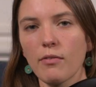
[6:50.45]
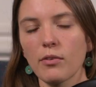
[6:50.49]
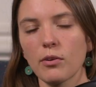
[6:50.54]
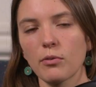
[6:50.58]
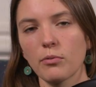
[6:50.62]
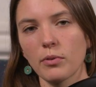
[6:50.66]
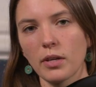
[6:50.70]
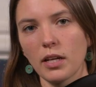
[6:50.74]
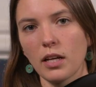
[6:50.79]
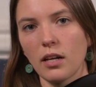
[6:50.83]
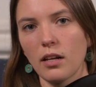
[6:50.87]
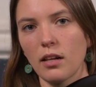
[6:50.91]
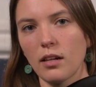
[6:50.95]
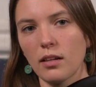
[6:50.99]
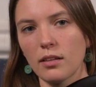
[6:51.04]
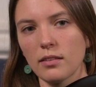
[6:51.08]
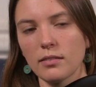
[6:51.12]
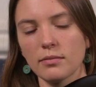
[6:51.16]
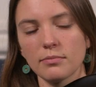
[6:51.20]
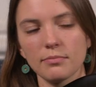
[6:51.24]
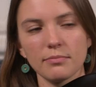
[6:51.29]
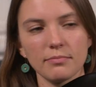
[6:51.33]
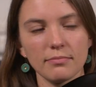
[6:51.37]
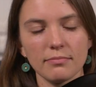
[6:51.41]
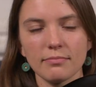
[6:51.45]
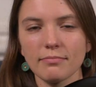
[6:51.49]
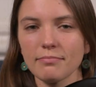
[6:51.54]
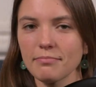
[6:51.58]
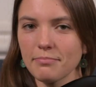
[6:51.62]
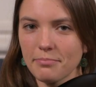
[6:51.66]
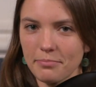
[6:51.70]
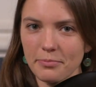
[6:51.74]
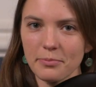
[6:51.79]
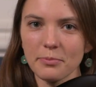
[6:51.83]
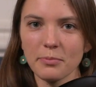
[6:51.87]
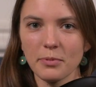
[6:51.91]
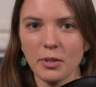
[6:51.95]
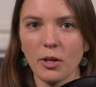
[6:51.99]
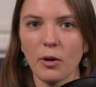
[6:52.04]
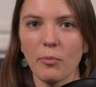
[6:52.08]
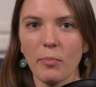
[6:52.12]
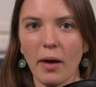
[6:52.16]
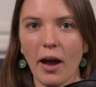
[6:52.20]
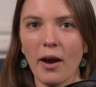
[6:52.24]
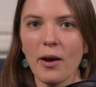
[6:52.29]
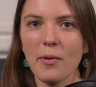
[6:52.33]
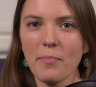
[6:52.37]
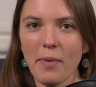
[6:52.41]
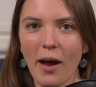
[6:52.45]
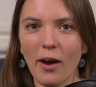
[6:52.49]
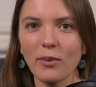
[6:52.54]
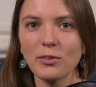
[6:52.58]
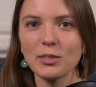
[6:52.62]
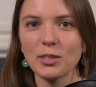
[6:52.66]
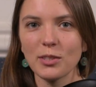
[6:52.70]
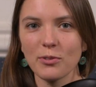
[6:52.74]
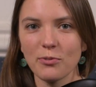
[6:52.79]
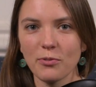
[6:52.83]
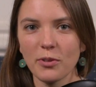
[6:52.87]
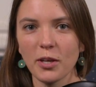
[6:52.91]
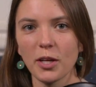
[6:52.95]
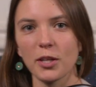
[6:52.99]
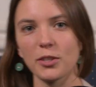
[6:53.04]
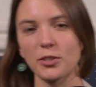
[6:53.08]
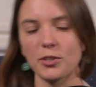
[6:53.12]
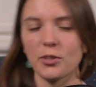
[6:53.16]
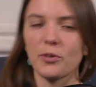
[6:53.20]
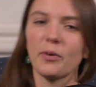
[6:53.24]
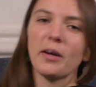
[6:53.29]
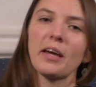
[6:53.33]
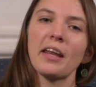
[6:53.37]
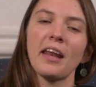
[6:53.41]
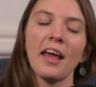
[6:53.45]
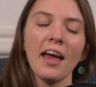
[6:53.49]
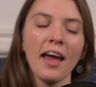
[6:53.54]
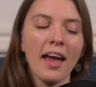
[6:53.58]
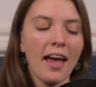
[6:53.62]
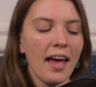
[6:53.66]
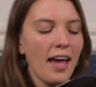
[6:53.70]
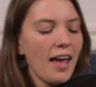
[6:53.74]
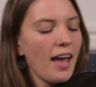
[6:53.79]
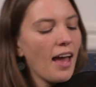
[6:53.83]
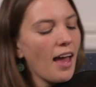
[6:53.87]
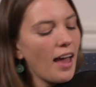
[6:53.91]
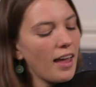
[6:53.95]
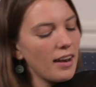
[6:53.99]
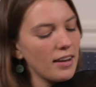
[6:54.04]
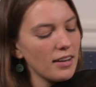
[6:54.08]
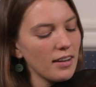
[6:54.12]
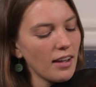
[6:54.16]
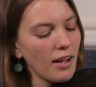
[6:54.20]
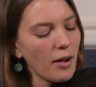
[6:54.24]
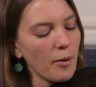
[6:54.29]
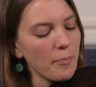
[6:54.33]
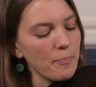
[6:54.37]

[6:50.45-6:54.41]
a real, bouncy feel to it, and